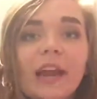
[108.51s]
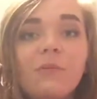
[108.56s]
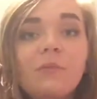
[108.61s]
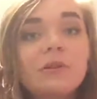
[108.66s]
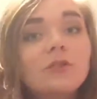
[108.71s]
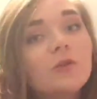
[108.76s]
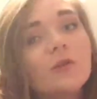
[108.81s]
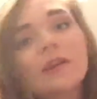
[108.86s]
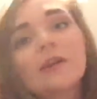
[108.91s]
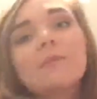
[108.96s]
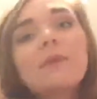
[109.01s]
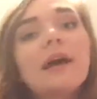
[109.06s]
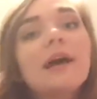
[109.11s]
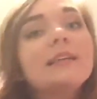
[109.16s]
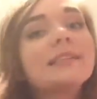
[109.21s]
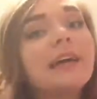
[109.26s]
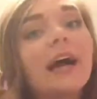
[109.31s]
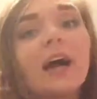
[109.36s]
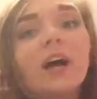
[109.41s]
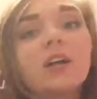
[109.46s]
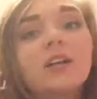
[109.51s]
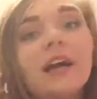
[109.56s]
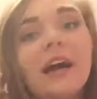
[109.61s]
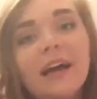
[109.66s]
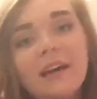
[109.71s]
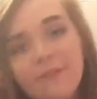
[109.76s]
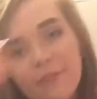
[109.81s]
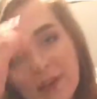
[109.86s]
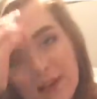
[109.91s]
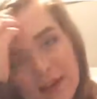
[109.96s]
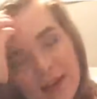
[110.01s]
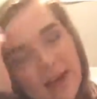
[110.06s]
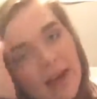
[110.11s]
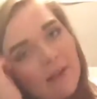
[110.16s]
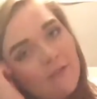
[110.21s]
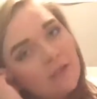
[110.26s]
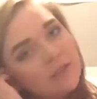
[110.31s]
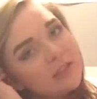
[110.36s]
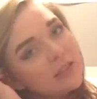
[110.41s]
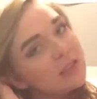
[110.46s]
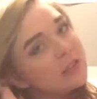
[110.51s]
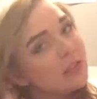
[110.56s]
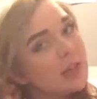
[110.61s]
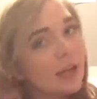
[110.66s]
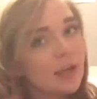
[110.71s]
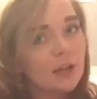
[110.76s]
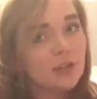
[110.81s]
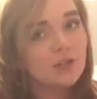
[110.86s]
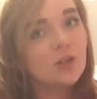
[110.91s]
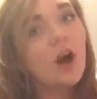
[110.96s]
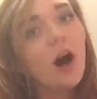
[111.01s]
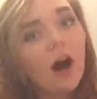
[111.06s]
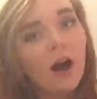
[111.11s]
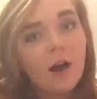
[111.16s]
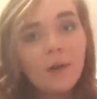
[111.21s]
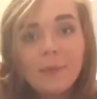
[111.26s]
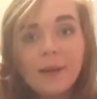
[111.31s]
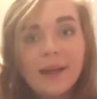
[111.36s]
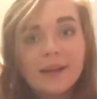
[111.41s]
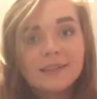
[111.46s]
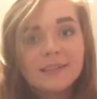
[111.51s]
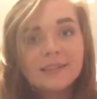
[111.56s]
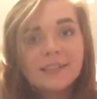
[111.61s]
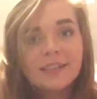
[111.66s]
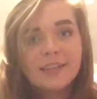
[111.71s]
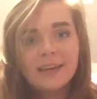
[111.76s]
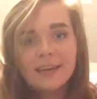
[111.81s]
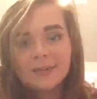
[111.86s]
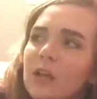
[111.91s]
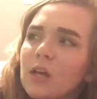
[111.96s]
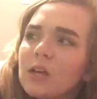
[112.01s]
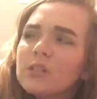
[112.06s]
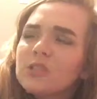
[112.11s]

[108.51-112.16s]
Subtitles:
I've been doing it my entire life, ever since I could talk, basically.